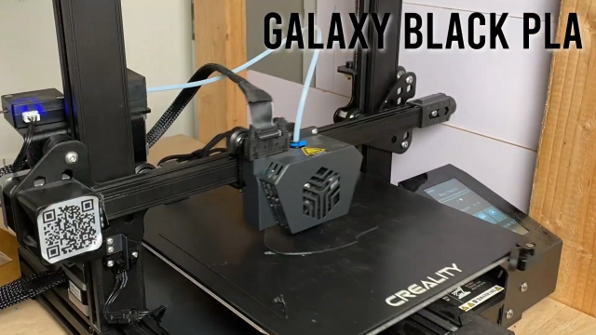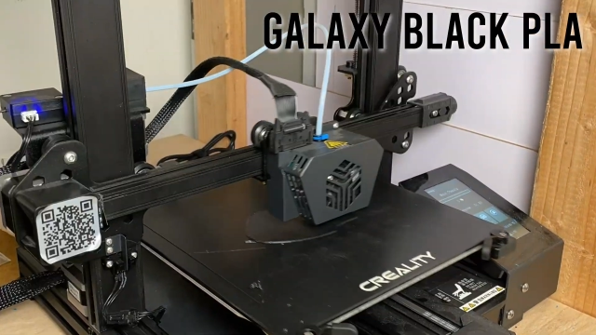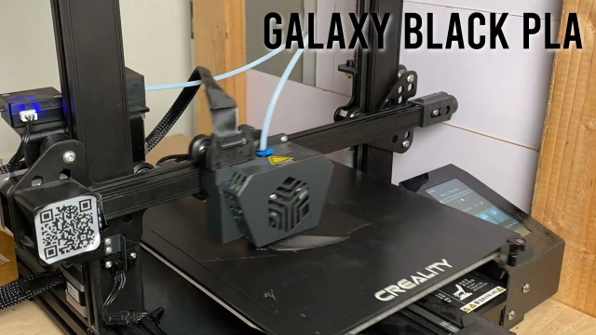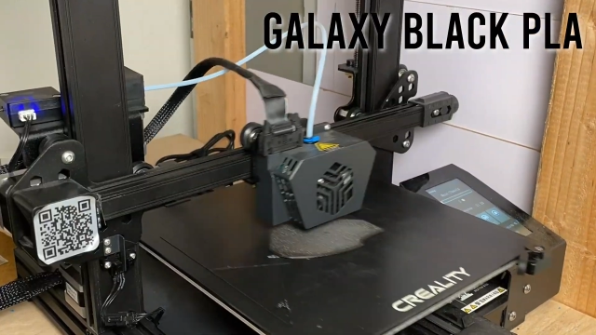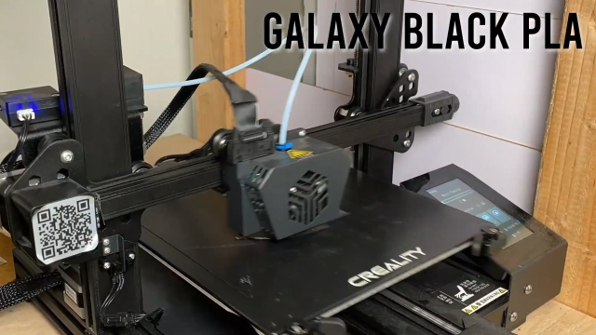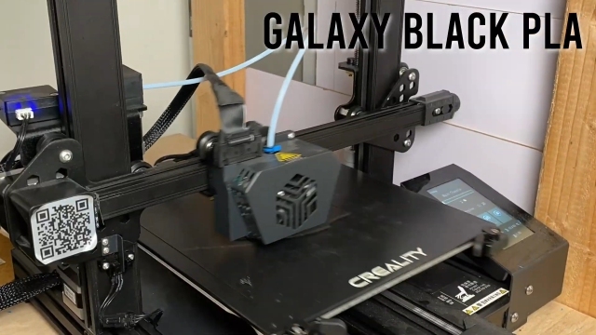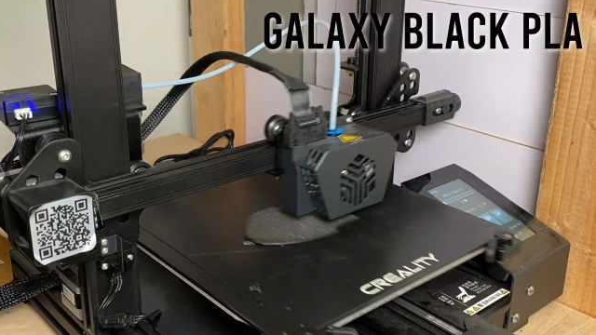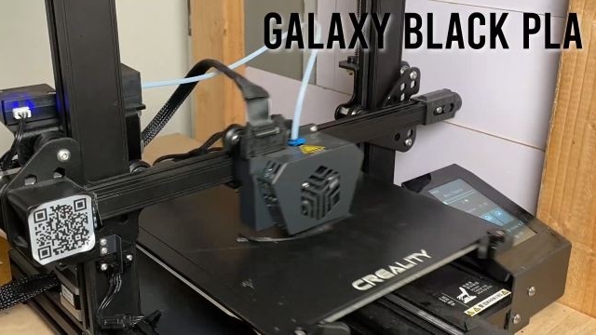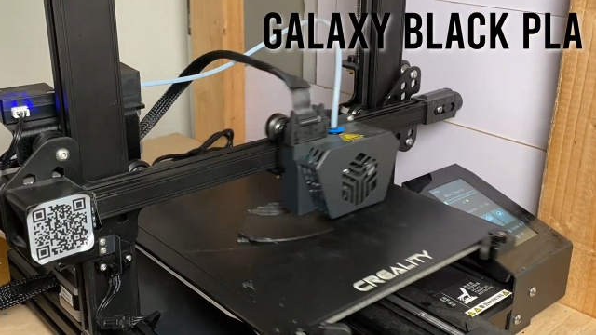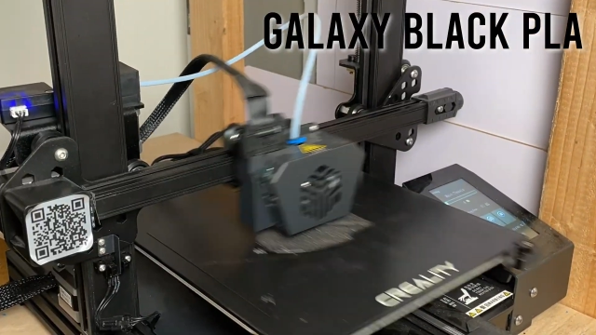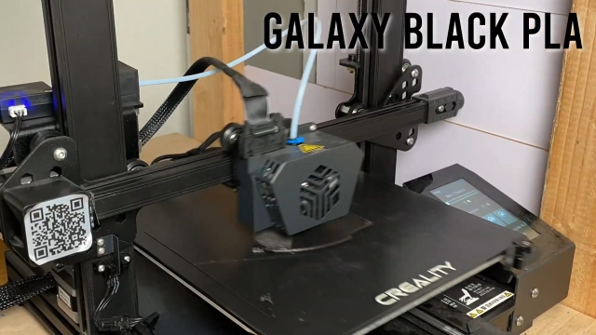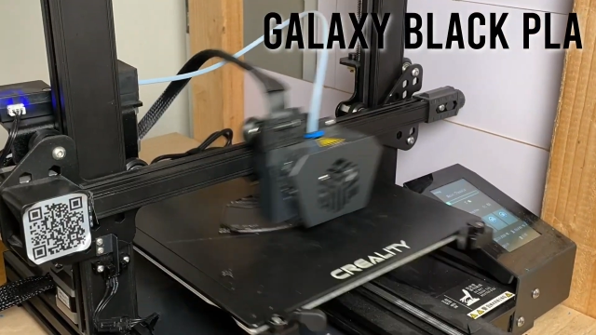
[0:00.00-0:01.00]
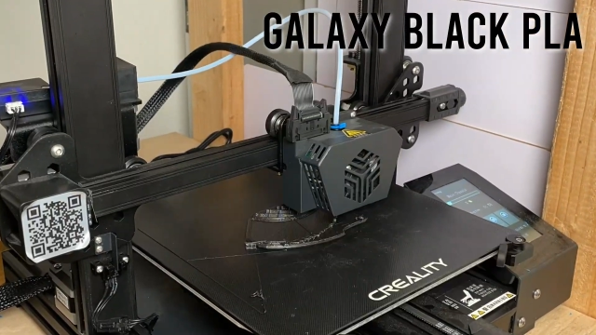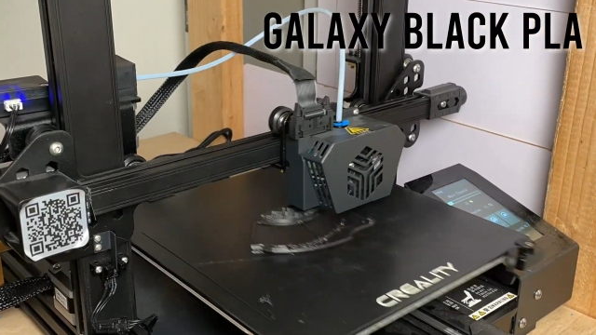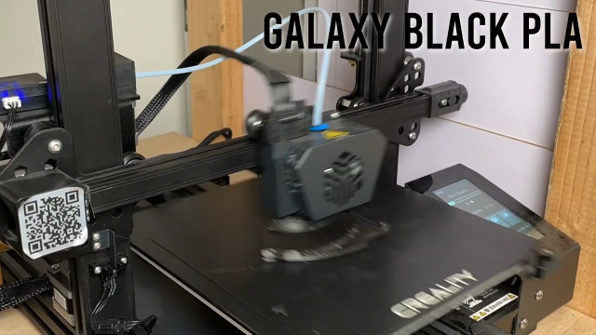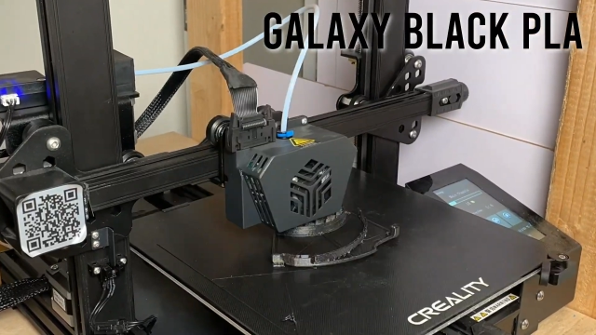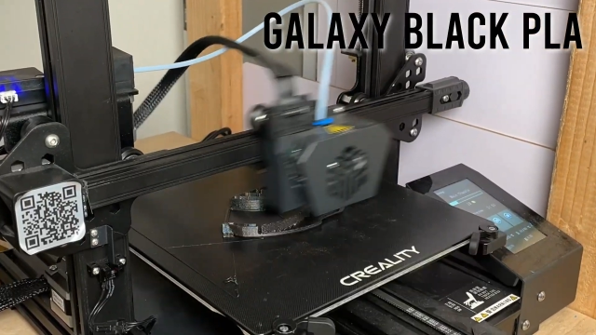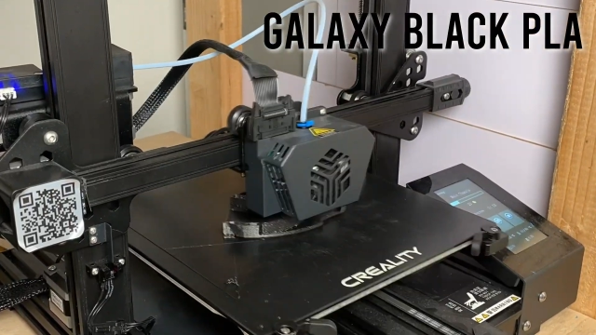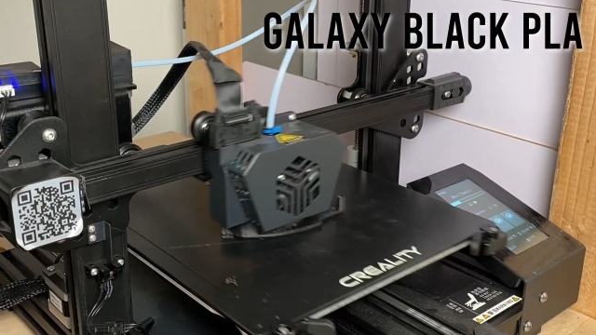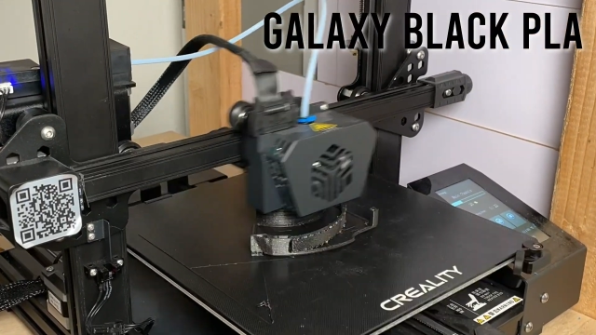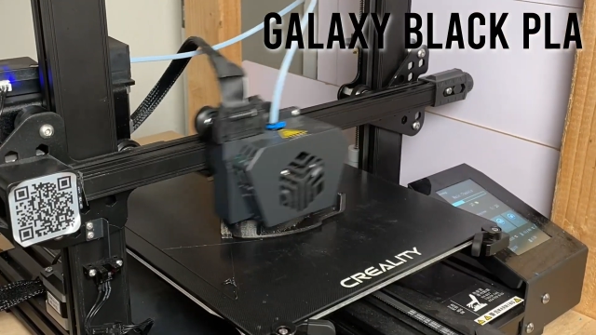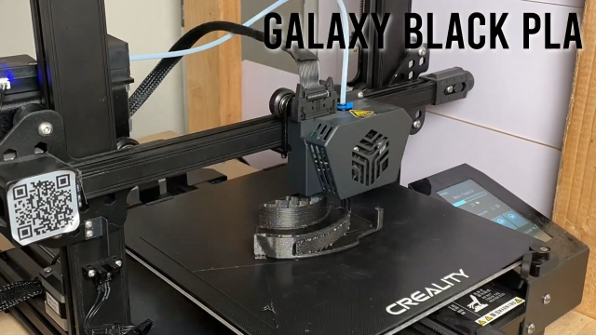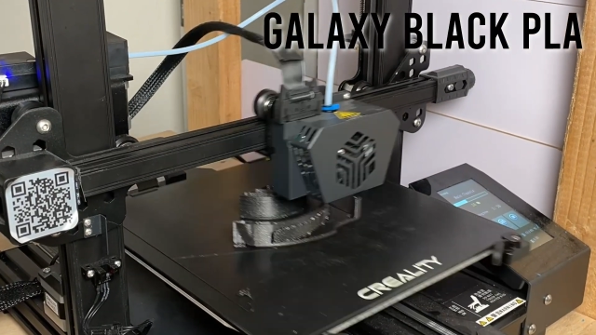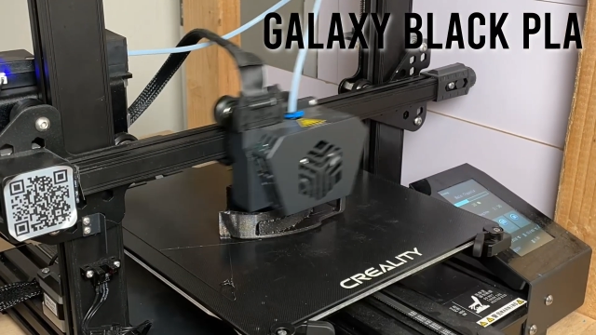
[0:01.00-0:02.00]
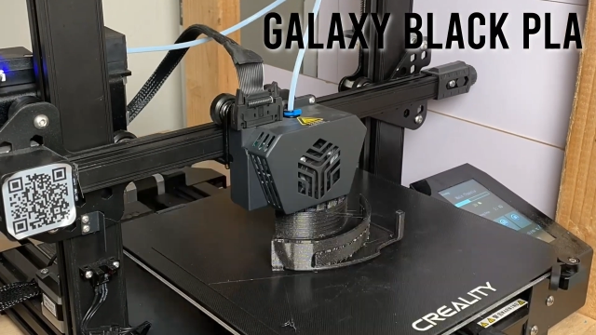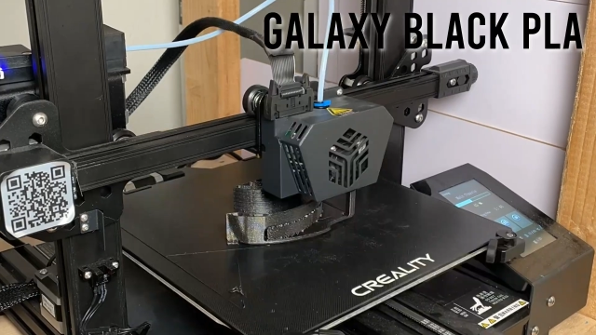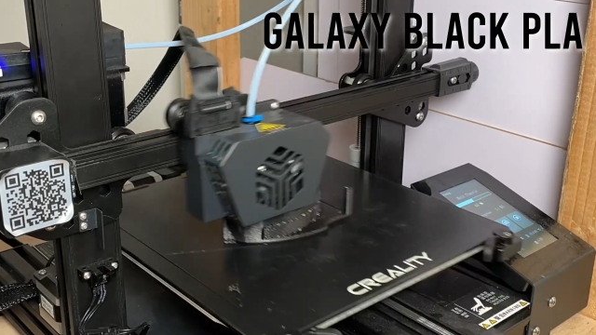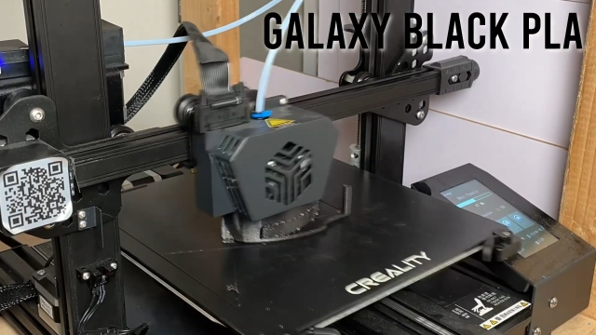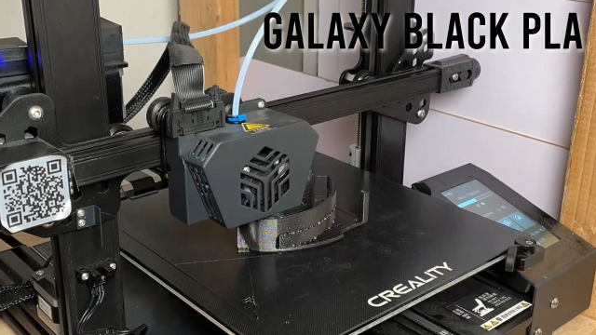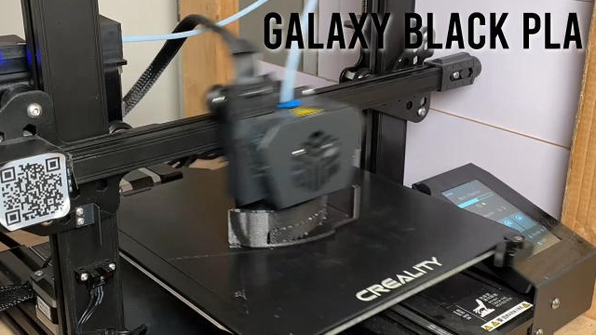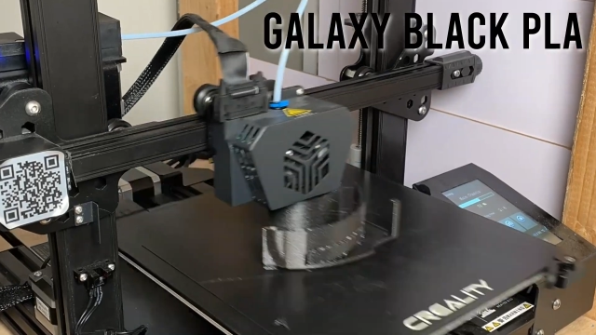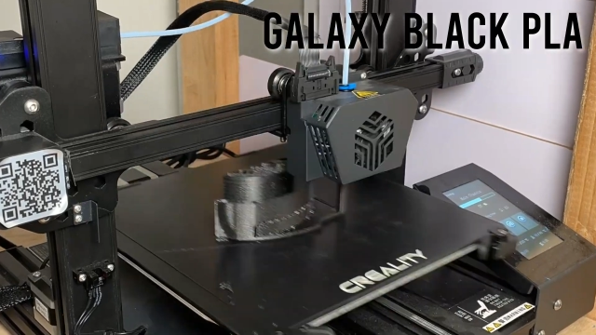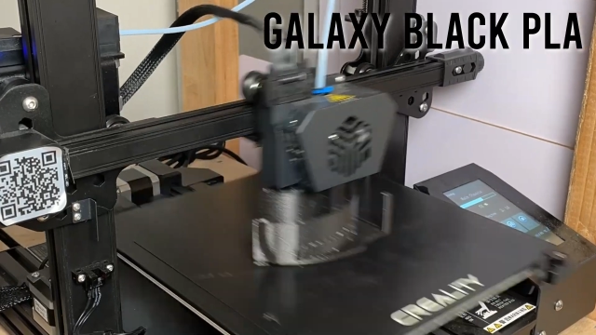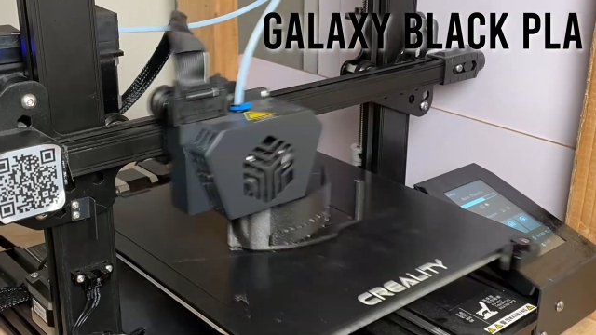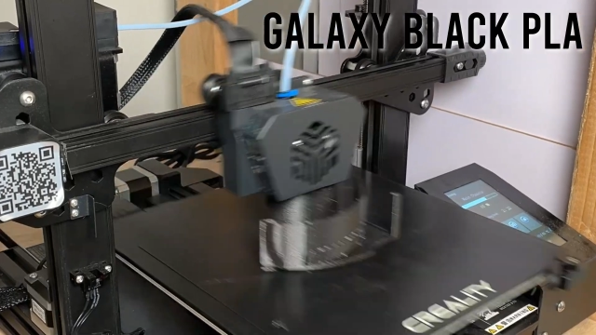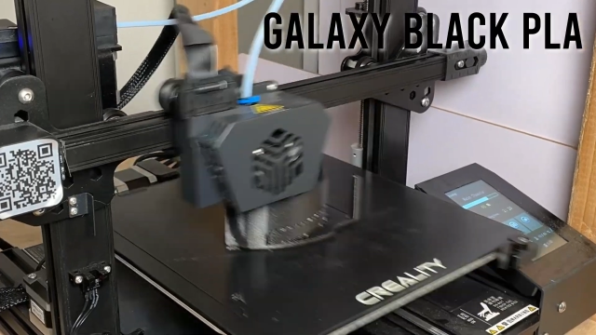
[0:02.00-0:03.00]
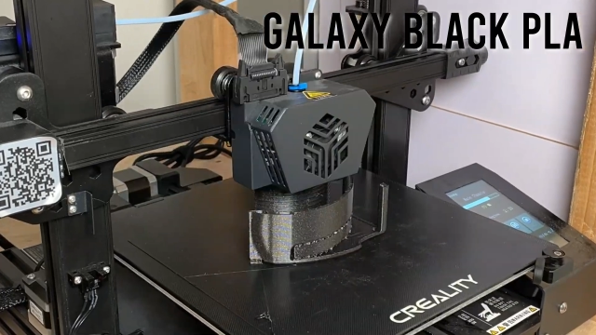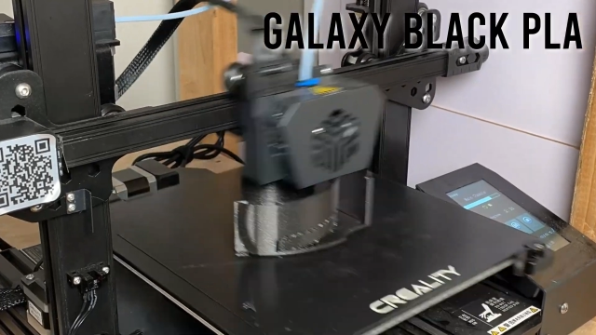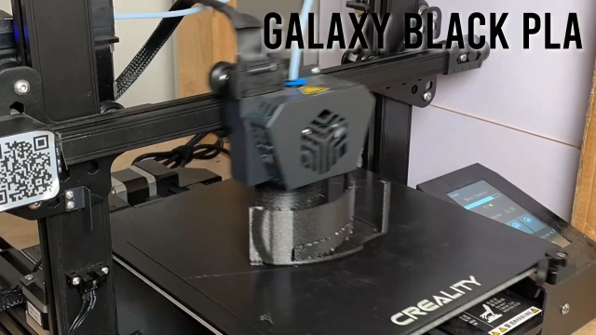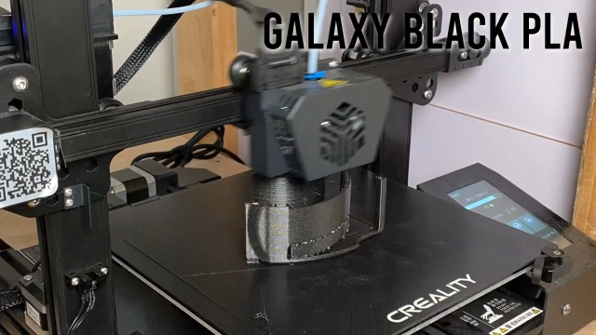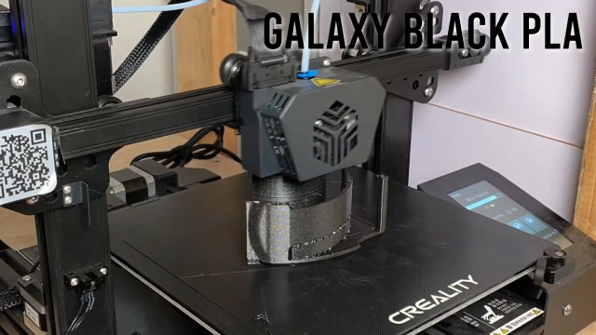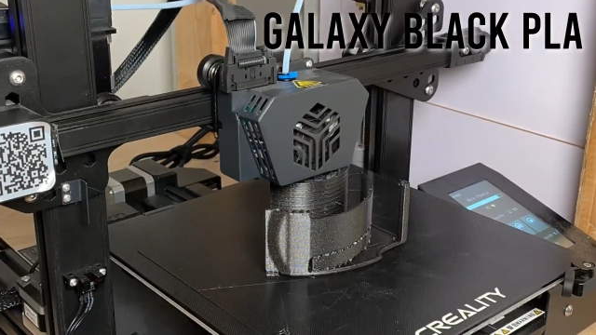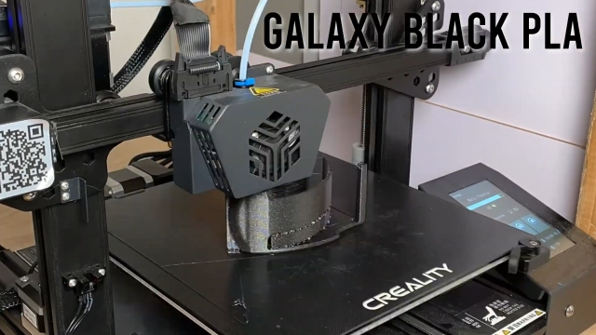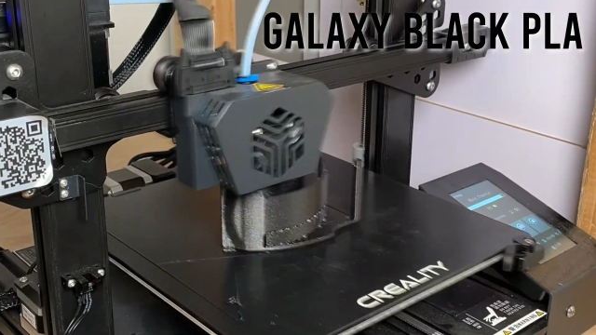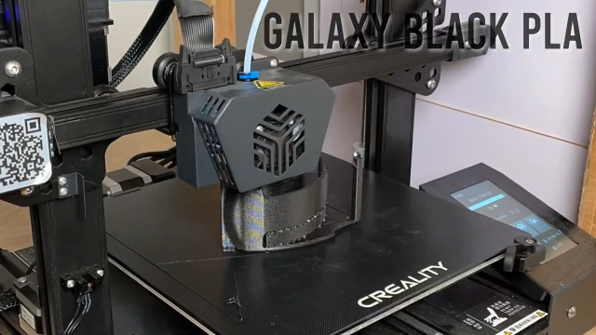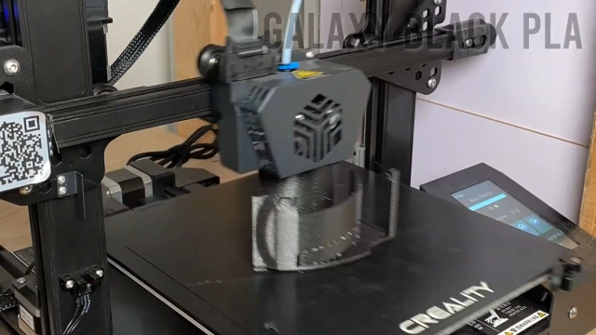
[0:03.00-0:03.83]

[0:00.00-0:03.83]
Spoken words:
[unreadable: no face in view]